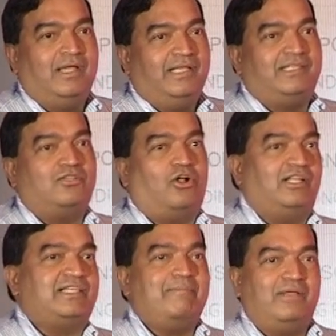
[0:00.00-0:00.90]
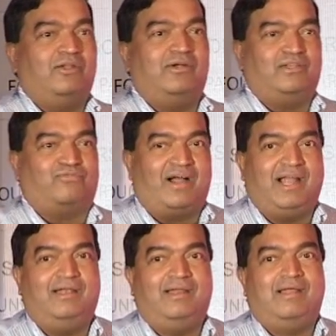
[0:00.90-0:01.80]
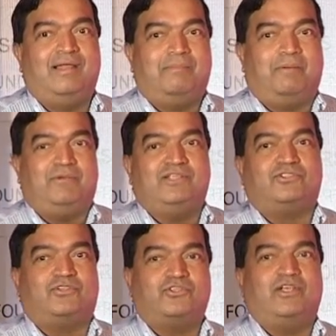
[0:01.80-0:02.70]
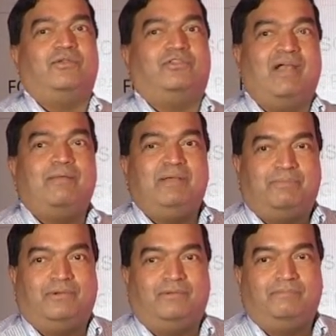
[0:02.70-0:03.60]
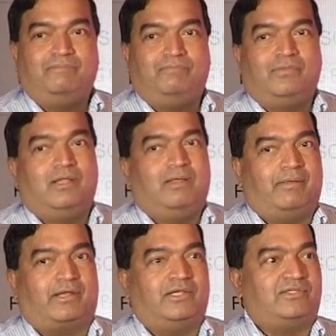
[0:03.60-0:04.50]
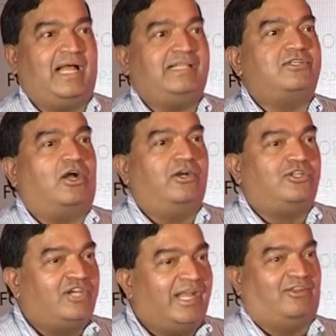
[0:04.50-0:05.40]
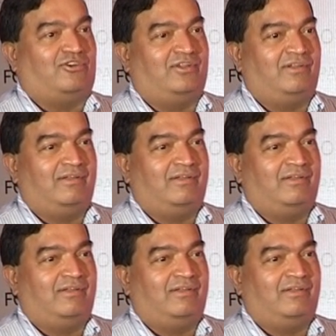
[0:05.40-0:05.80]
He says, all this ambiguity is fine, but please associate with great people, because that's not going to change.